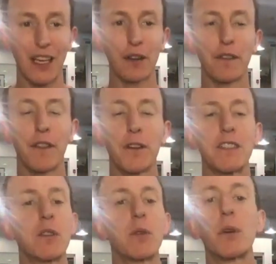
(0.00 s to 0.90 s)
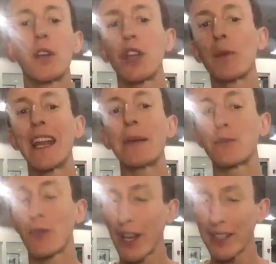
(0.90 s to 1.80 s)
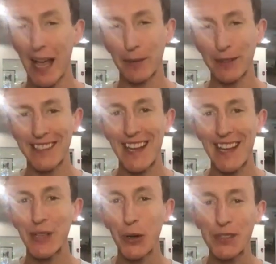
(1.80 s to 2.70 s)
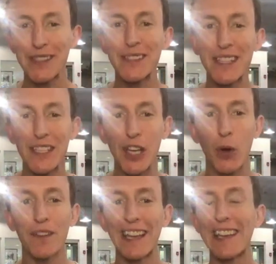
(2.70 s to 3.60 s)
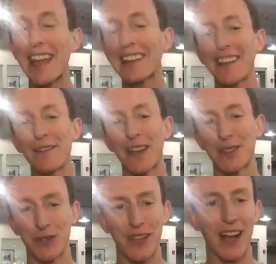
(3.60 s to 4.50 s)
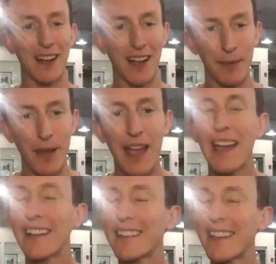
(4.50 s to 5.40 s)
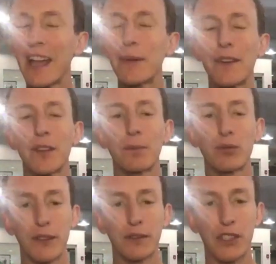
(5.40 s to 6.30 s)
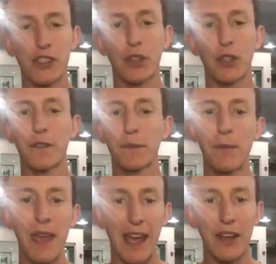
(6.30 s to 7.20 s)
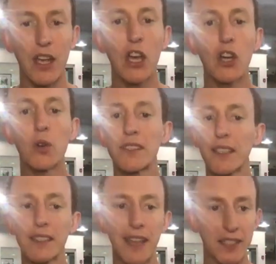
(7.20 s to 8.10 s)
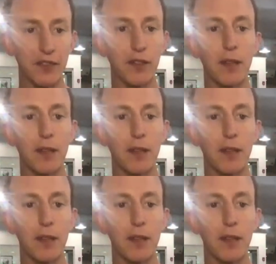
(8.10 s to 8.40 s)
For those of you who are new, my name is Ross Hamilton, today's host and CEO of ConnectedInvestors.com. And today we have the privilege to learn from a man who has successfully